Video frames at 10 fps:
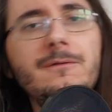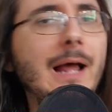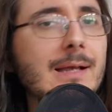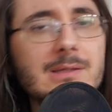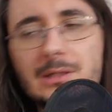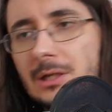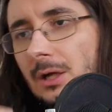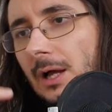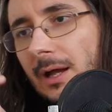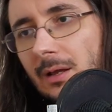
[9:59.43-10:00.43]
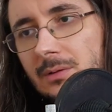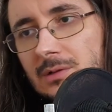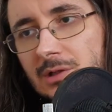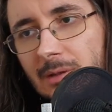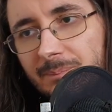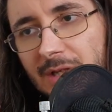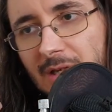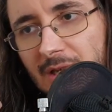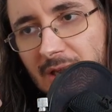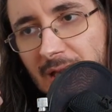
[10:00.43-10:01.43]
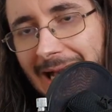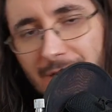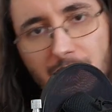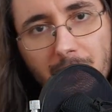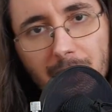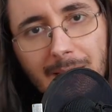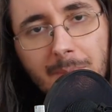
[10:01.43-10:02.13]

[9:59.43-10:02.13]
Flask and the actual